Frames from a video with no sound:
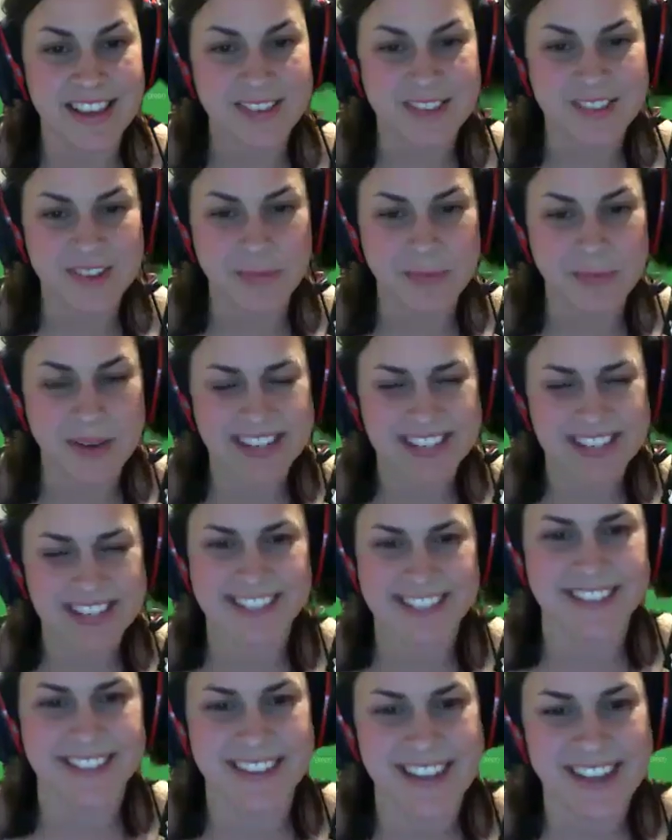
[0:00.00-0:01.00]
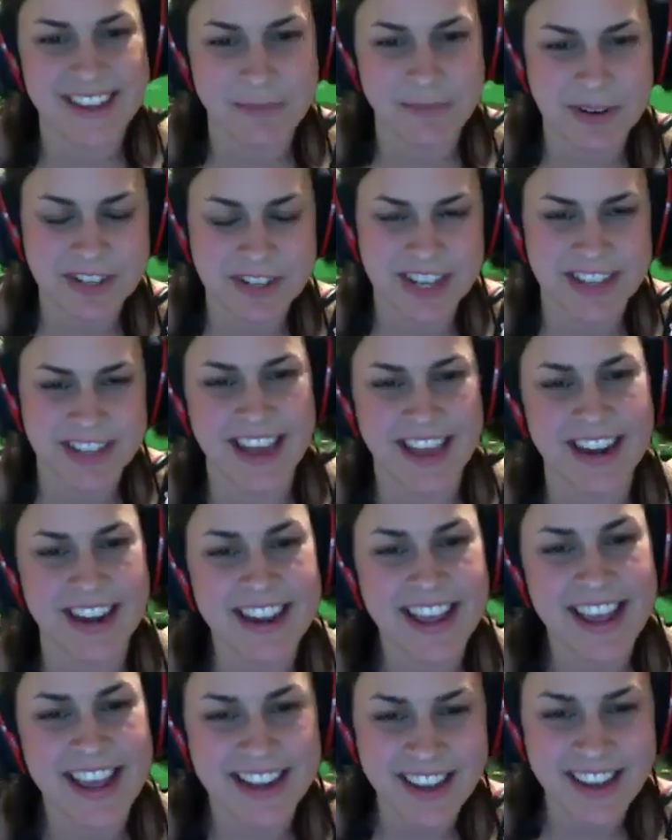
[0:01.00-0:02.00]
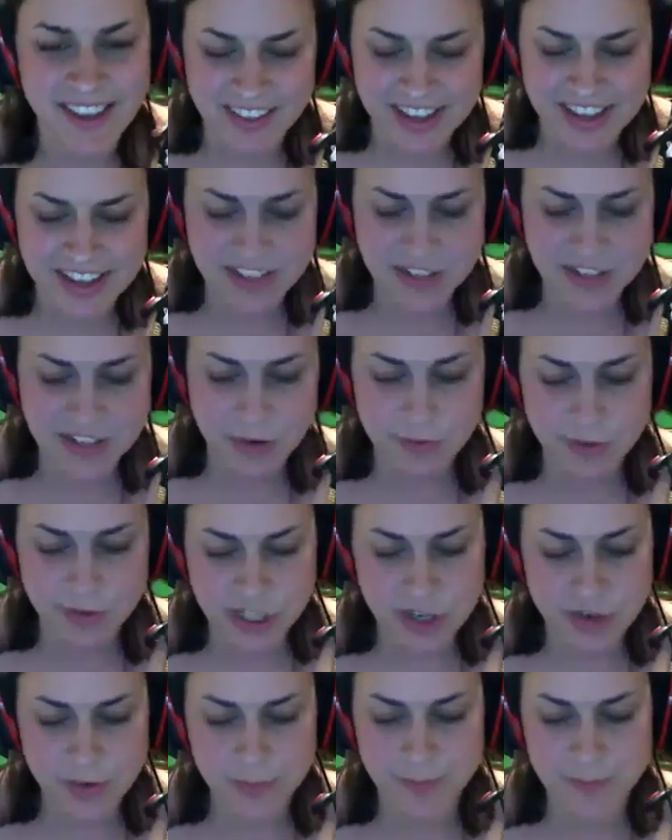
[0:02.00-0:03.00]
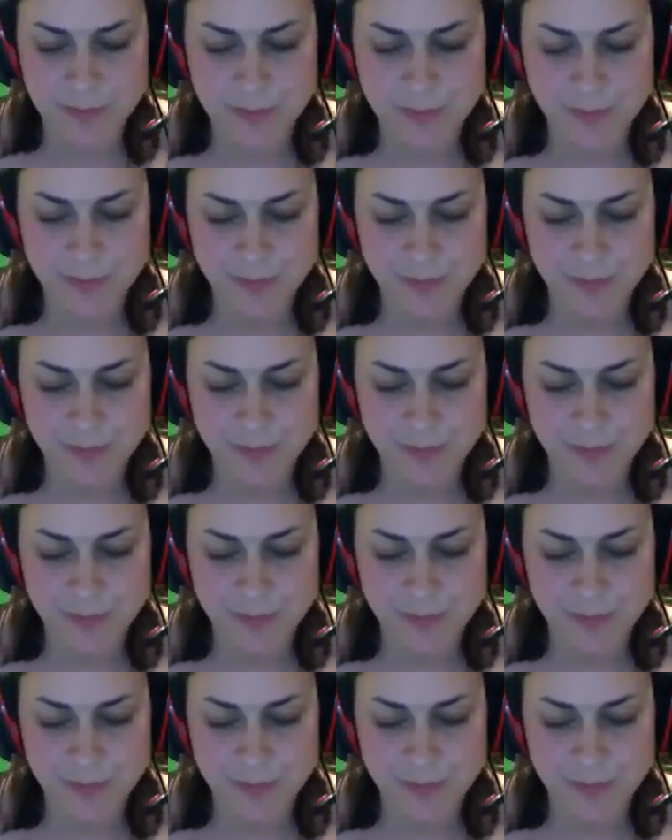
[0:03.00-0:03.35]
Thank you so much. Appreciate that. Hannah, I'll hand it over to you.